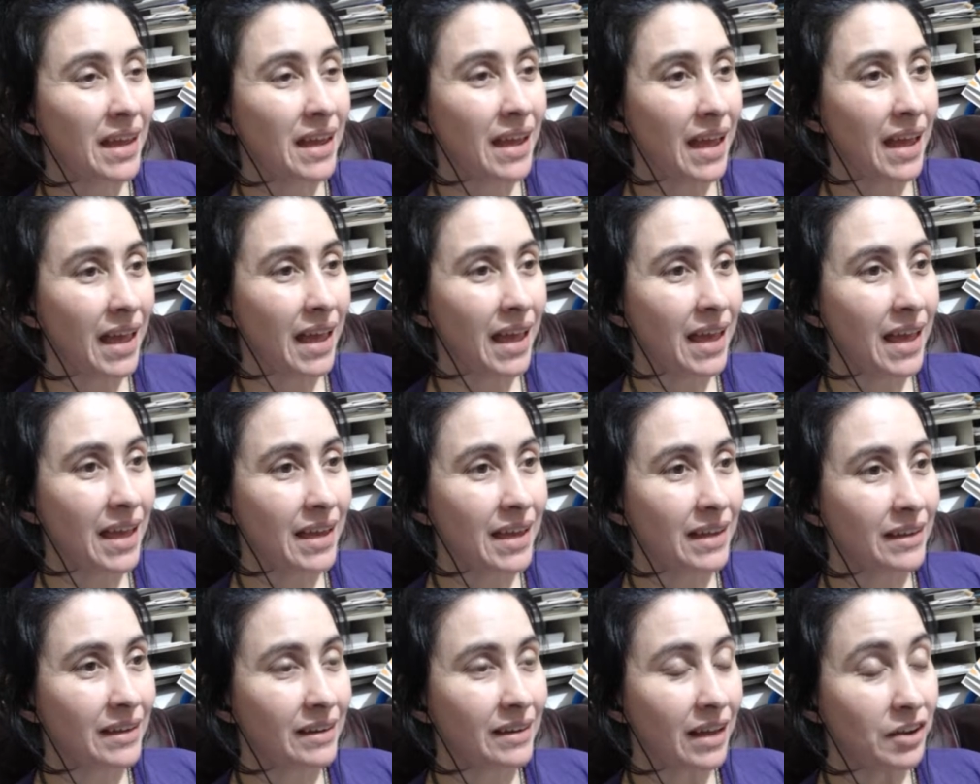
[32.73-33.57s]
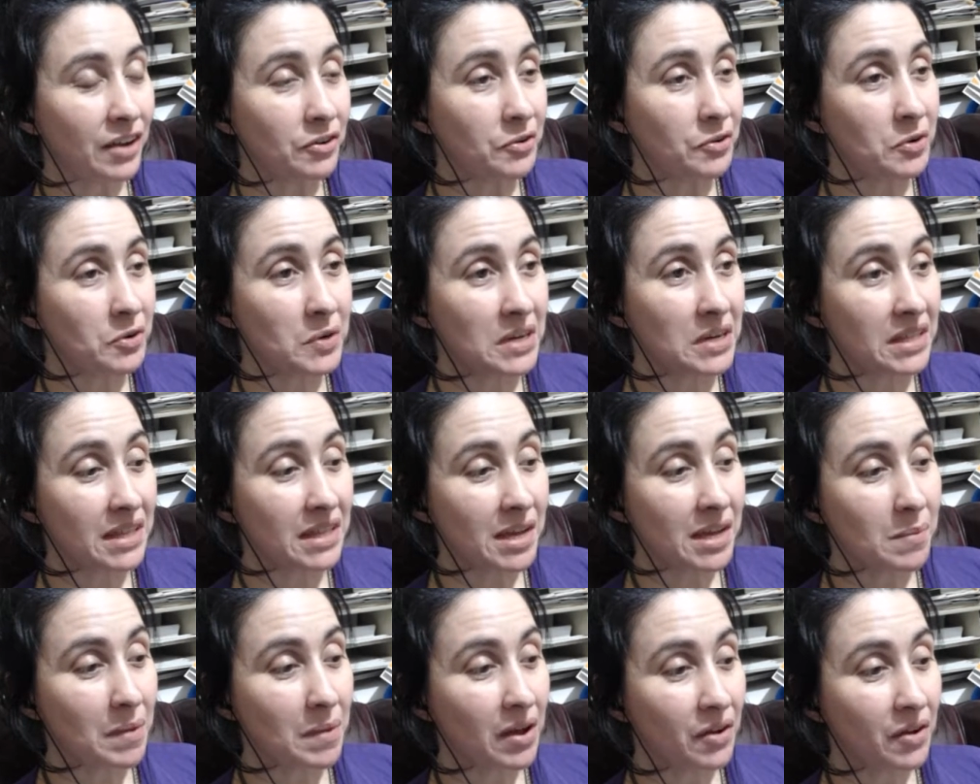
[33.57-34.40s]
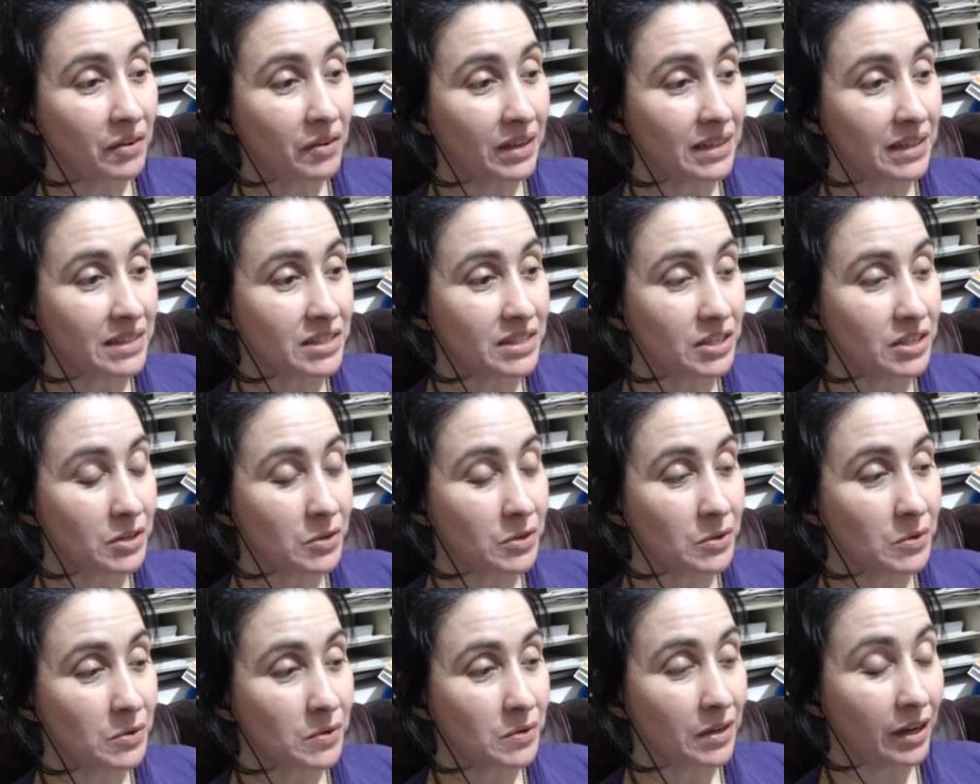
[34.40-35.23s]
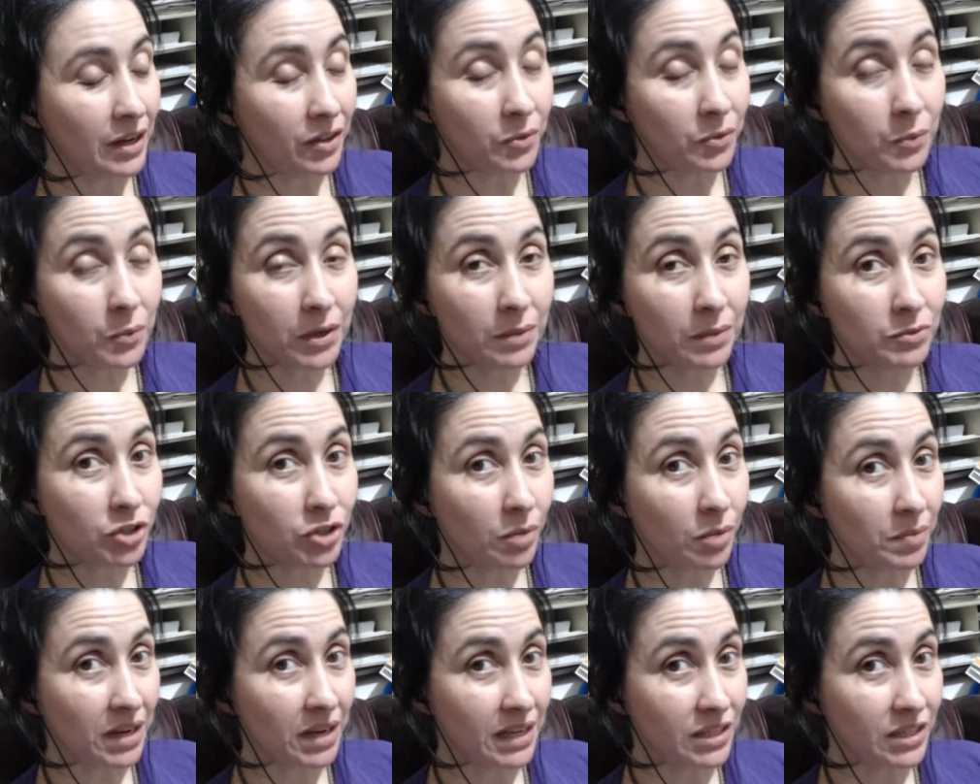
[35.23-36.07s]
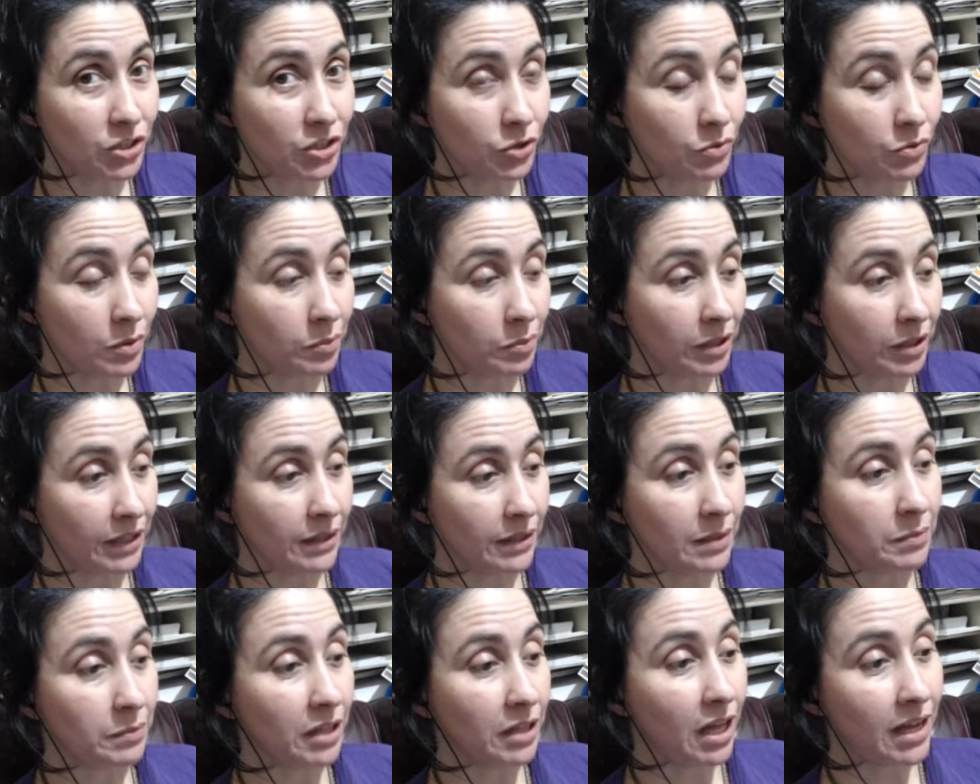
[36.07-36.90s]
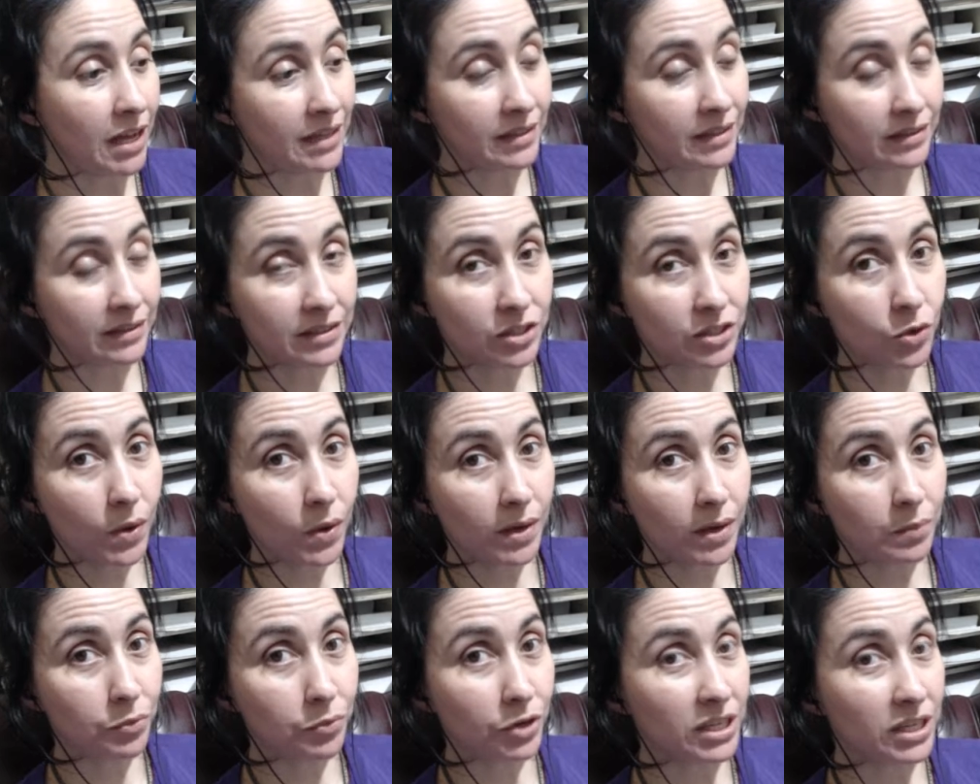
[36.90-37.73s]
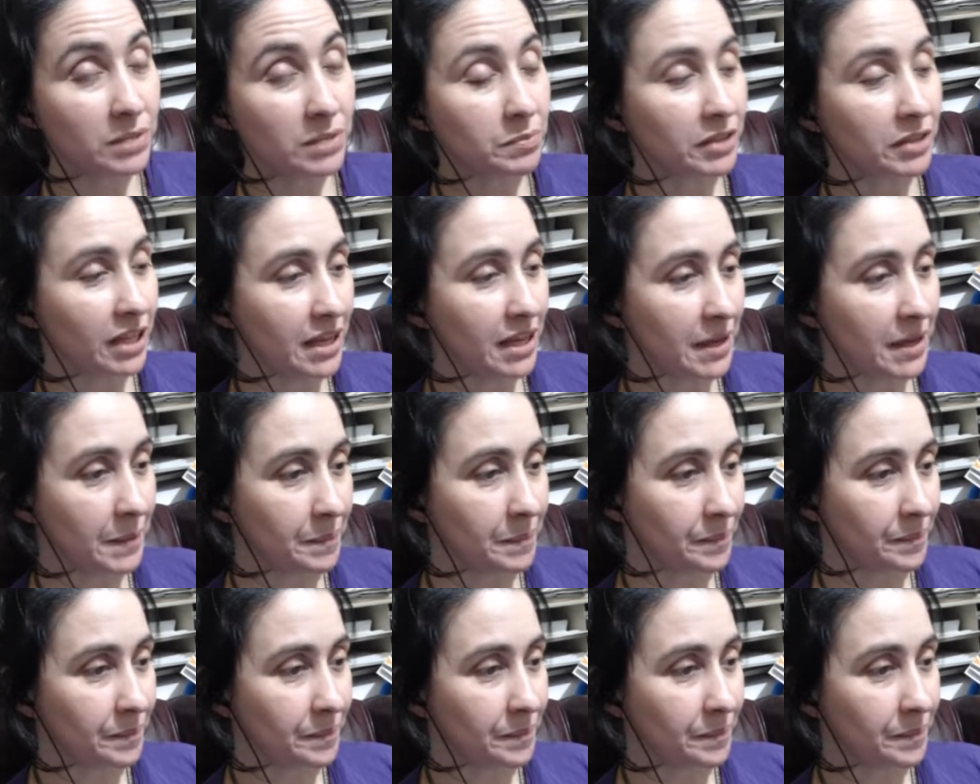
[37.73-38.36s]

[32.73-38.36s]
And I don't know anything about it, so another one I'm jumping into completely blind. Let's go ahead and press play.